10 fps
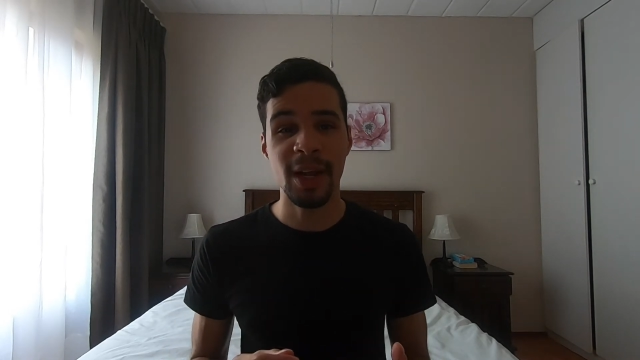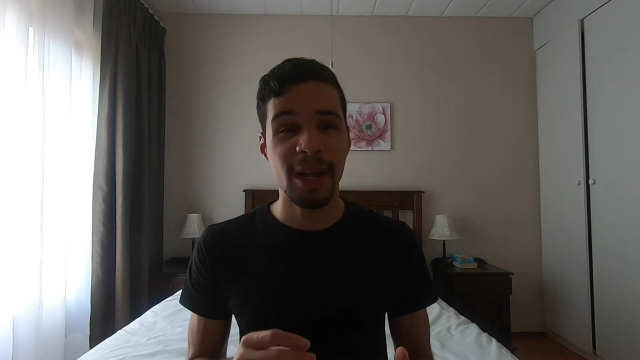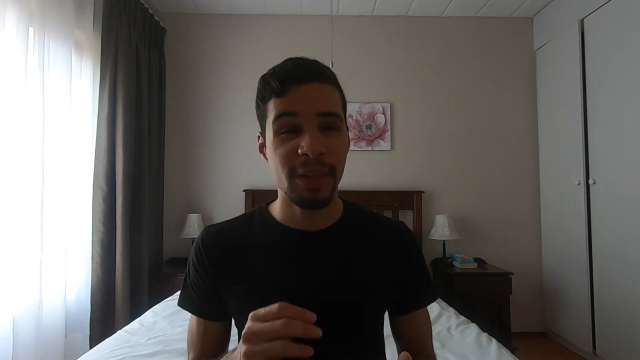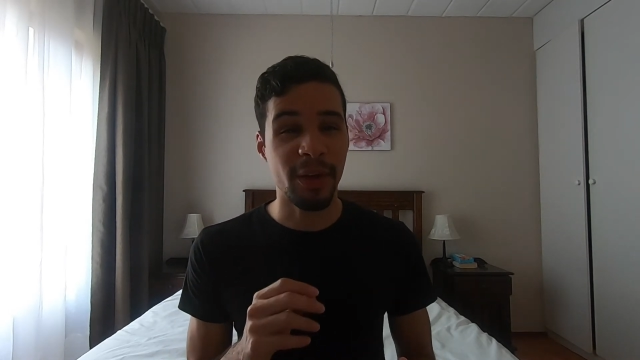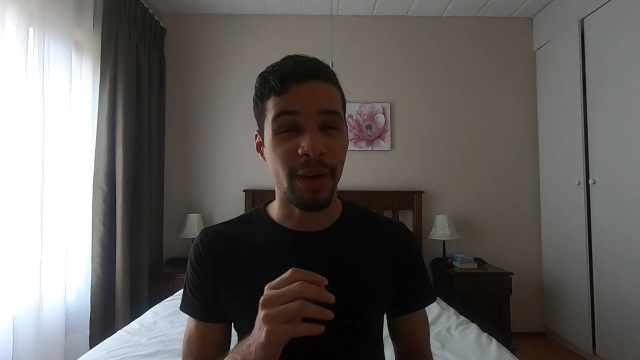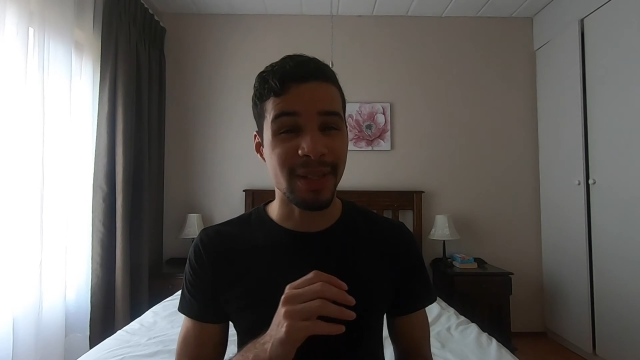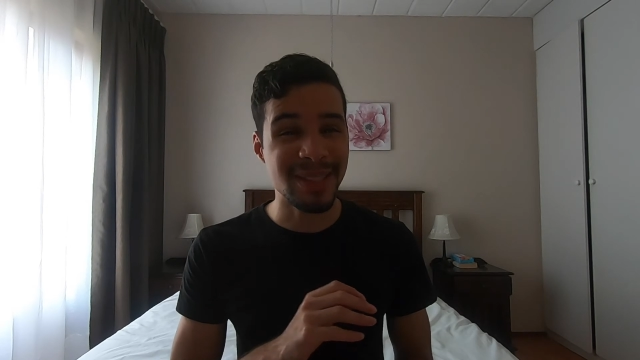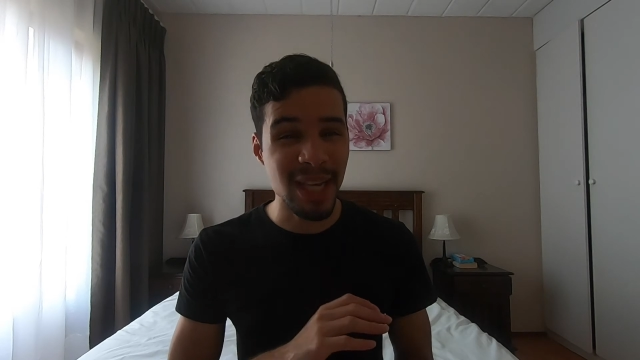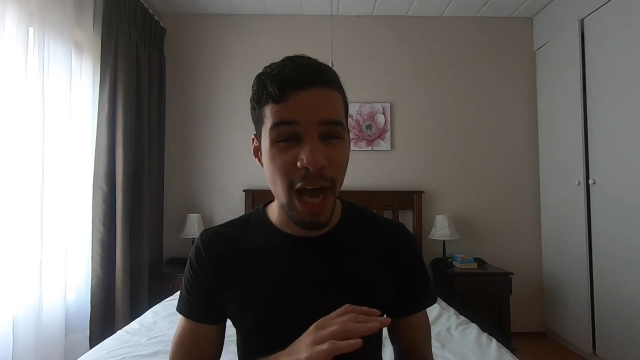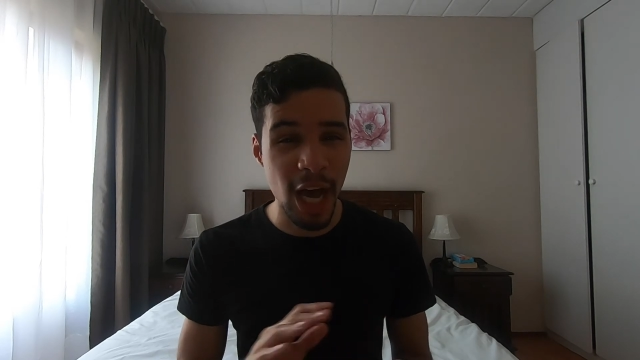there are a
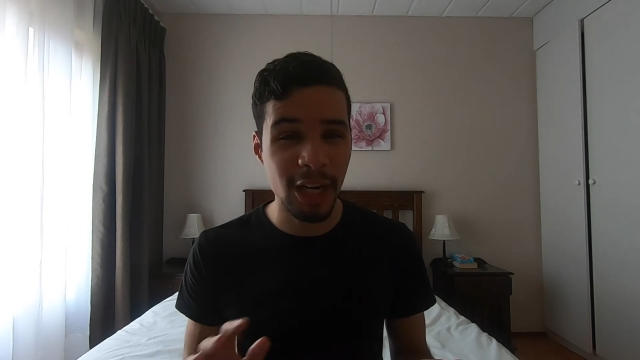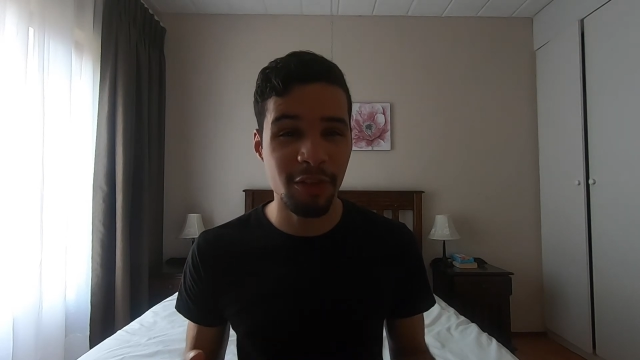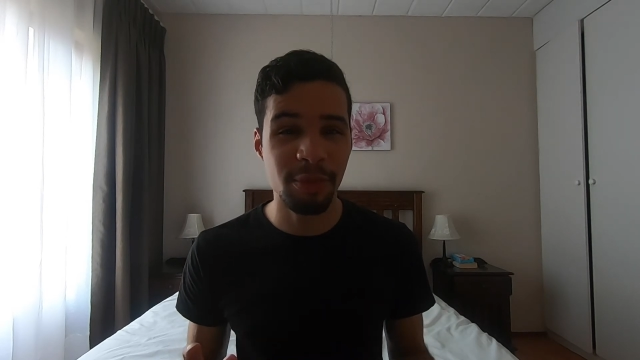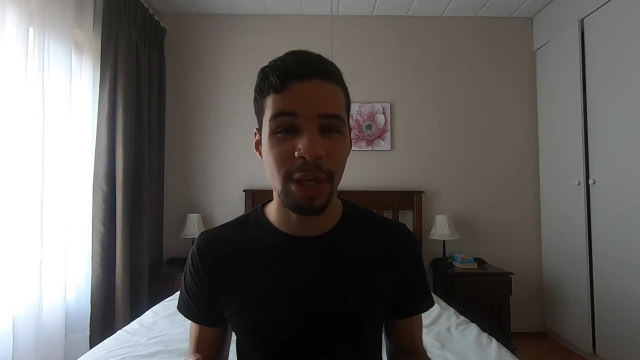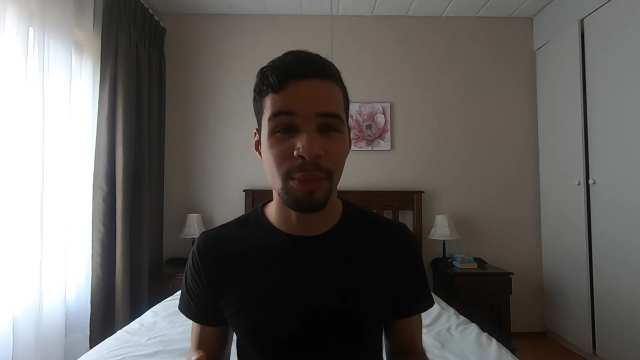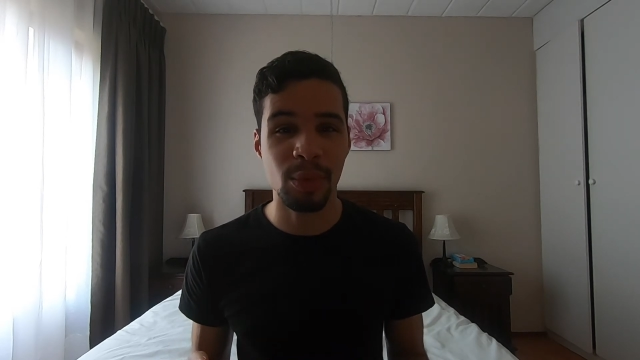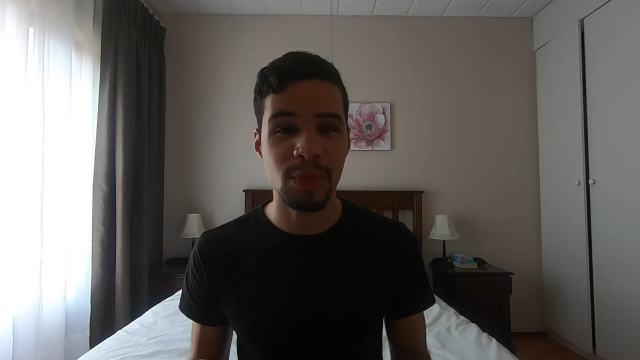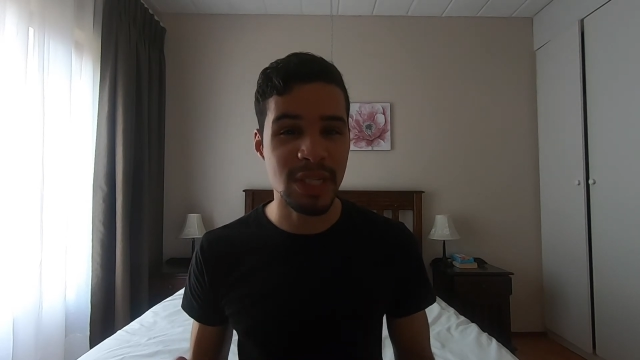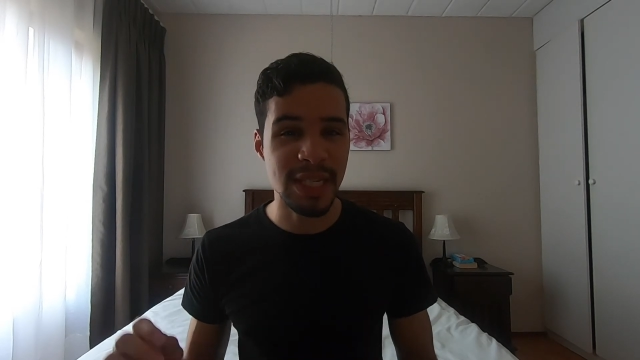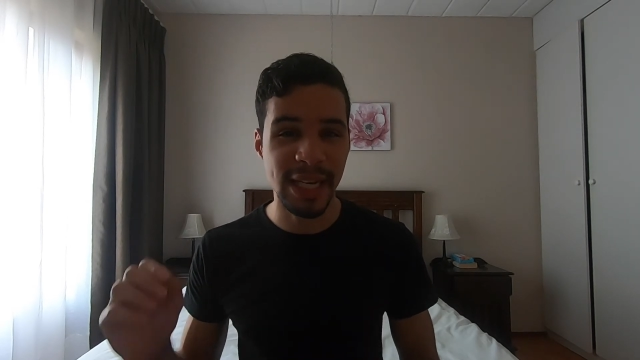ton of people
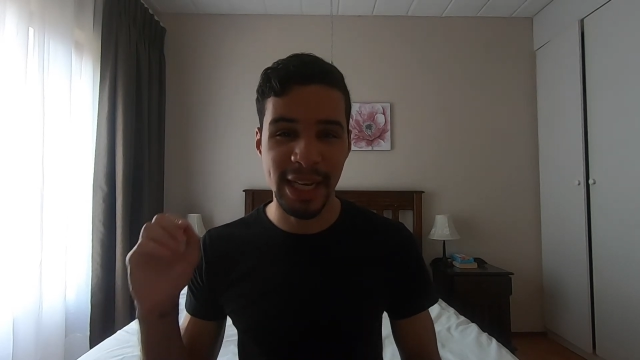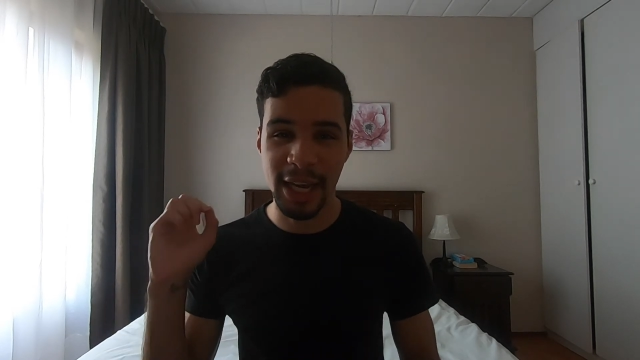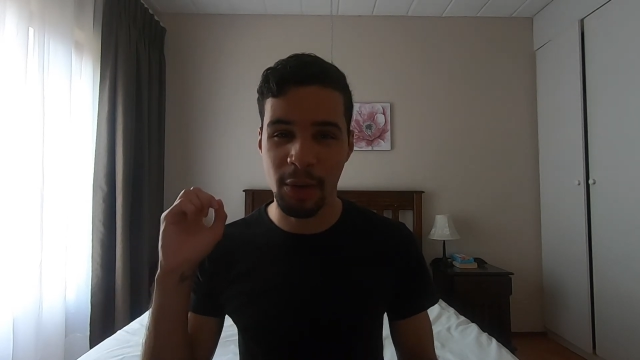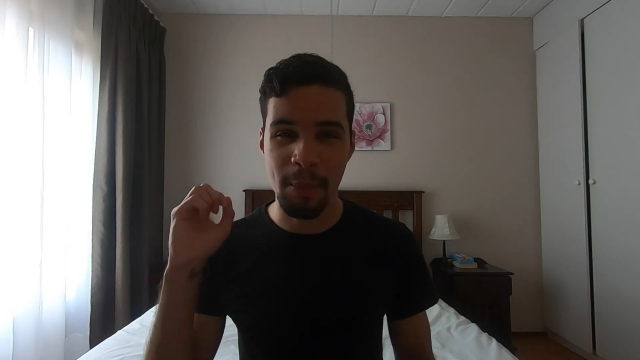sending out